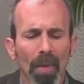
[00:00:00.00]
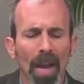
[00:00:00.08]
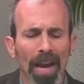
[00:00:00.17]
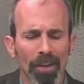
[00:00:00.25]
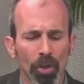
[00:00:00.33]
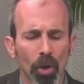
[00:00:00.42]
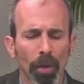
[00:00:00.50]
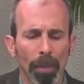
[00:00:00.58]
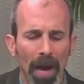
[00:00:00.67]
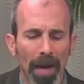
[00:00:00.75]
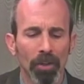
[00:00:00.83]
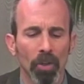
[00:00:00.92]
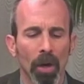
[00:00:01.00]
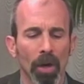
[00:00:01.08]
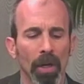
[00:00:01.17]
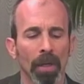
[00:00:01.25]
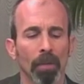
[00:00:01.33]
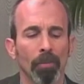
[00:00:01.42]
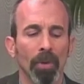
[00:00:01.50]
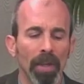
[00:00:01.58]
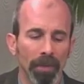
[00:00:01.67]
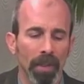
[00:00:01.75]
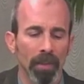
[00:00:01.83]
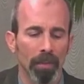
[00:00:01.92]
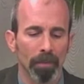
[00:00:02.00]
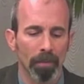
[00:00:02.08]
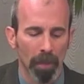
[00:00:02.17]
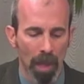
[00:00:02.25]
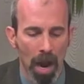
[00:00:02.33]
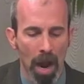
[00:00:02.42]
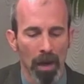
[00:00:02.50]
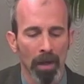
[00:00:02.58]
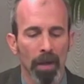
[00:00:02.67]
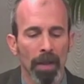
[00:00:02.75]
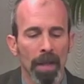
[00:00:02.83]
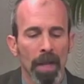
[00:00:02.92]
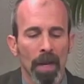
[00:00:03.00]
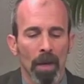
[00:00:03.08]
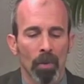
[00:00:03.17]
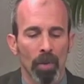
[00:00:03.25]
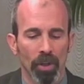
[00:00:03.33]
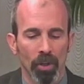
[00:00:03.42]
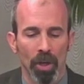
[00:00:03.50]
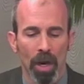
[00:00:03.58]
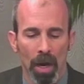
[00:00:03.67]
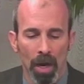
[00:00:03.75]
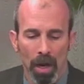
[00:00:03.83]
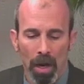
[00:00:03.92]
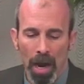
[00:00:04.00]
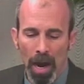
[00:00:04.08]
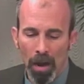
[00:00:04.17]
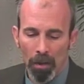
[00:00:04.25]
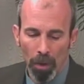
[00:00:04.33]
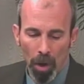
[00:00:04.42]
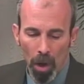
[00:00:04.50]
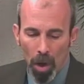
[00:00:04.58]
I showed a pie chart in a previous blog, which I'll